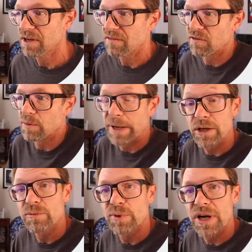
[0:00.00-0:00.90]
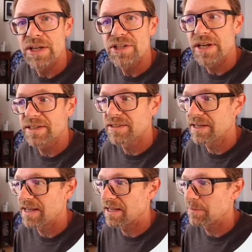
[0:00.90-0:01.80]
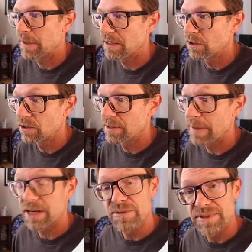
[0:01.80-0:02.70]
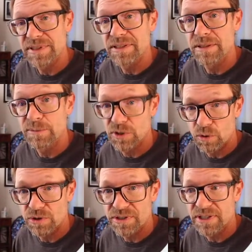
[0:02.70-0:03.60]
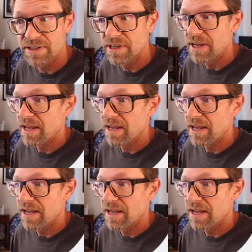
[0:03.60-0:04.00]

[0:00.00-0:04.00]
for my own projects and my learning management systems, courses,